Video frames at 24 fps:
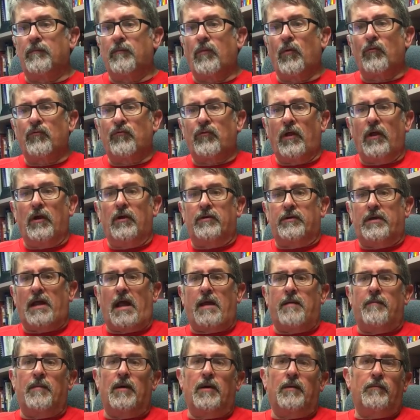it's both
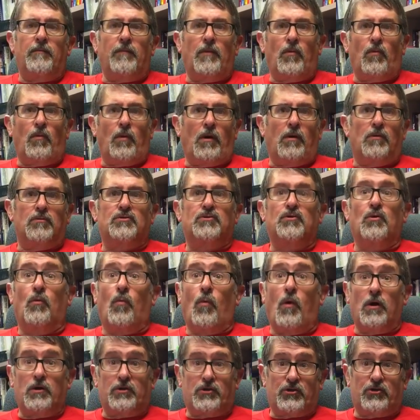entertainment, but we also
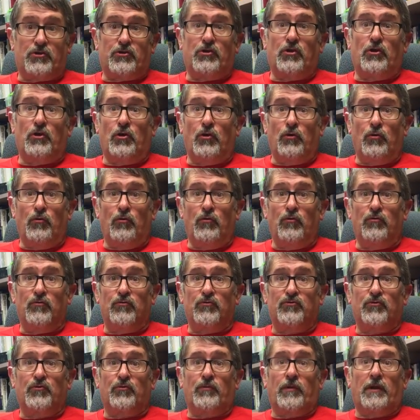watched the
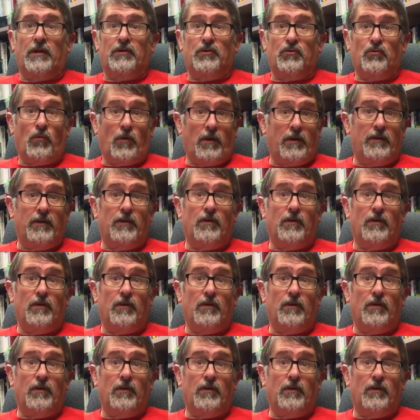news, so that's the way